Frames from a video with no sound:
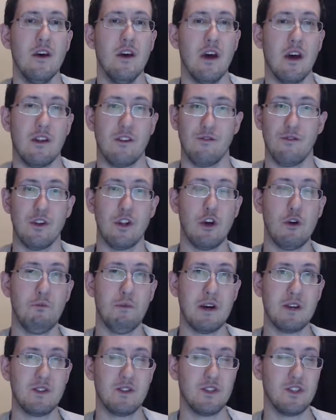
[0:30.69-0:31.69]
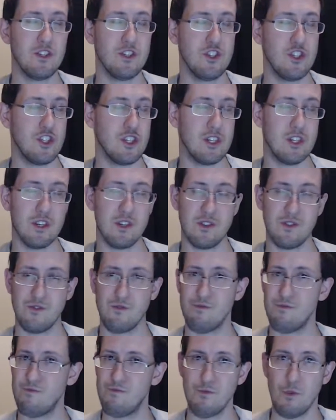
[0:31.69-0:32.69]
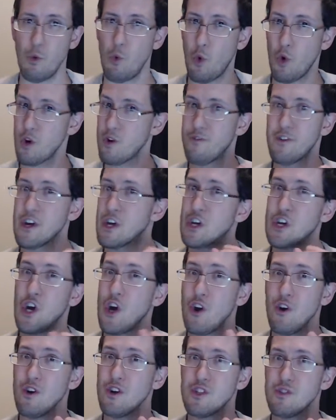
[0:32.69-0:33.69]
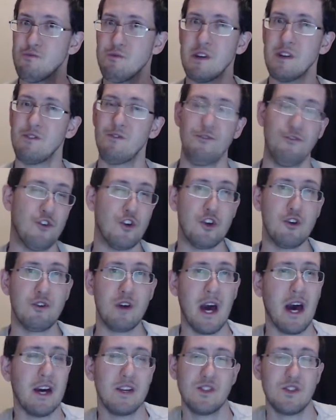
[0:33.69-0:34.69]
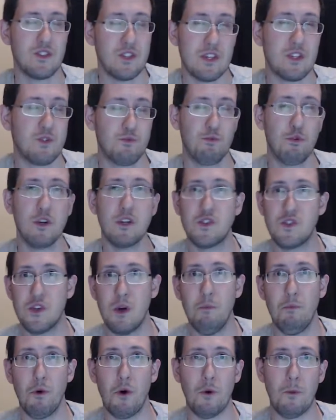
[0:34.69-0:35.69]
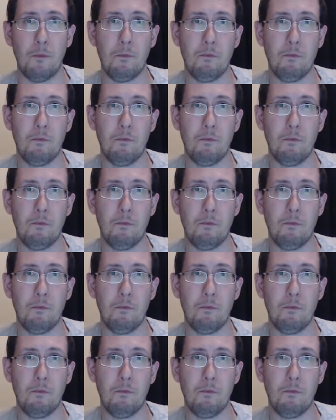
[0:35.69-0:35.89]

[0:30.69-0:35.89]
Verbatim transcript: And a video message is the word of encouragement for you guys. It's pretty simple.